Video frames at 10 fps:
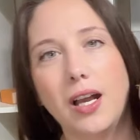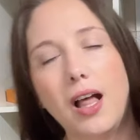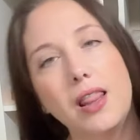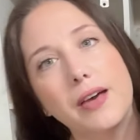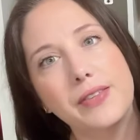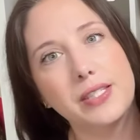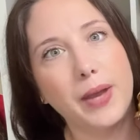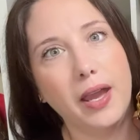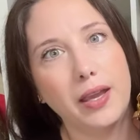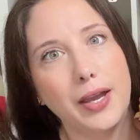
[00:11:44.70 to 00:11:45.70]
I love this
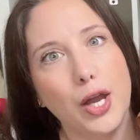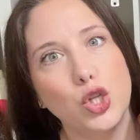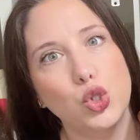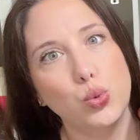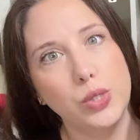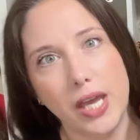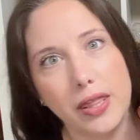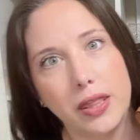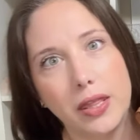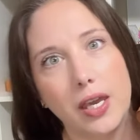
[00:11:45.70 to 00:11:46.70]
bag to
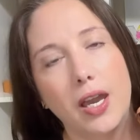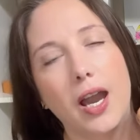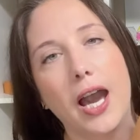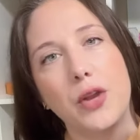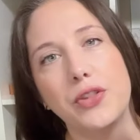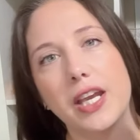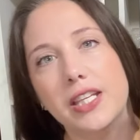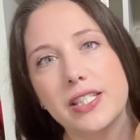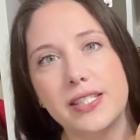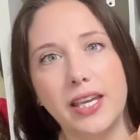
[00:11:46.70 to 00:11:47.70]
death. I don't think I
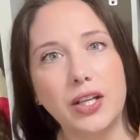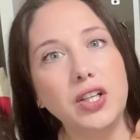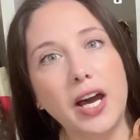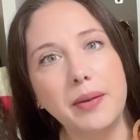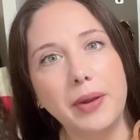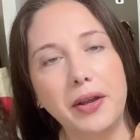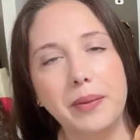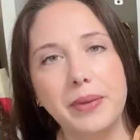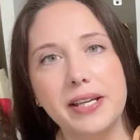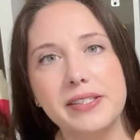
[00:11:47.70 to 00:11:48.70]
need to say a lot about
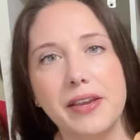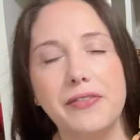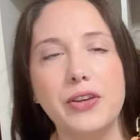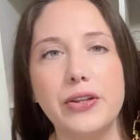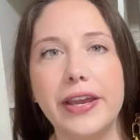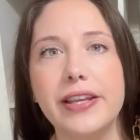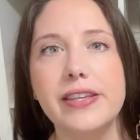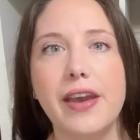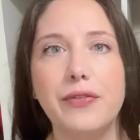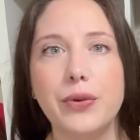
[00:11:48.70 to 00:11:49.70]
it because I feel like it's
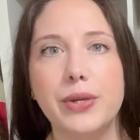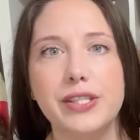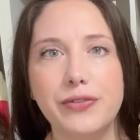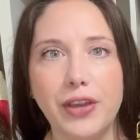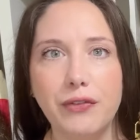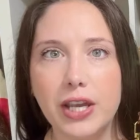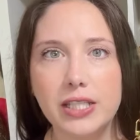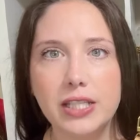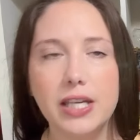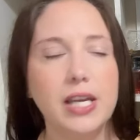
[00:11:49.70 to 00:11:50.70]
everyone's
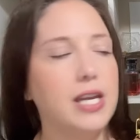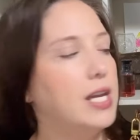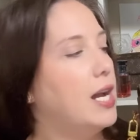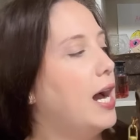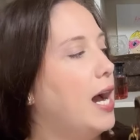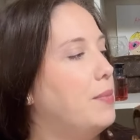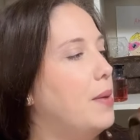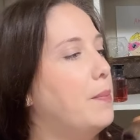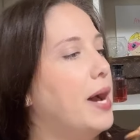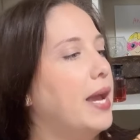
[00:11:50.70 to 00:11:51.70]
favorite.
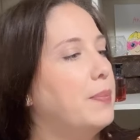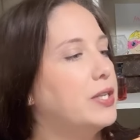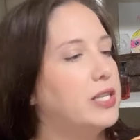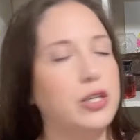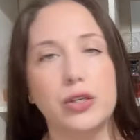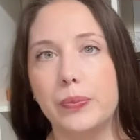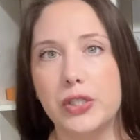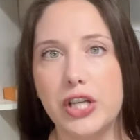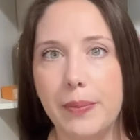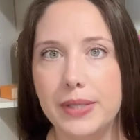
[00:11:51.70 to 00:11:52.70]
My particular
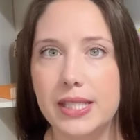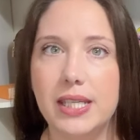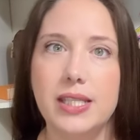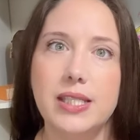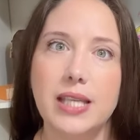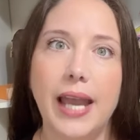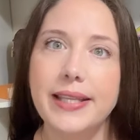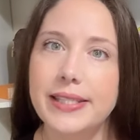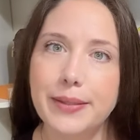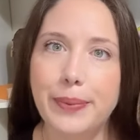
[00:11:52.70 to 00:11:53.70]
Pochette Matisse, I
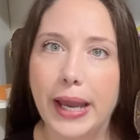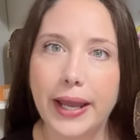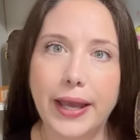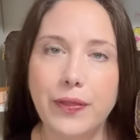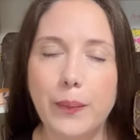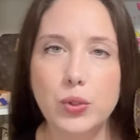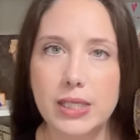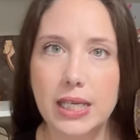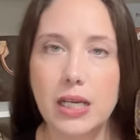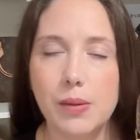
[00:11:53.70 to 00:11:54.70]
did buy at the
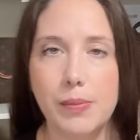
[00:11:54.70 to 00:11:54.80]
boutique.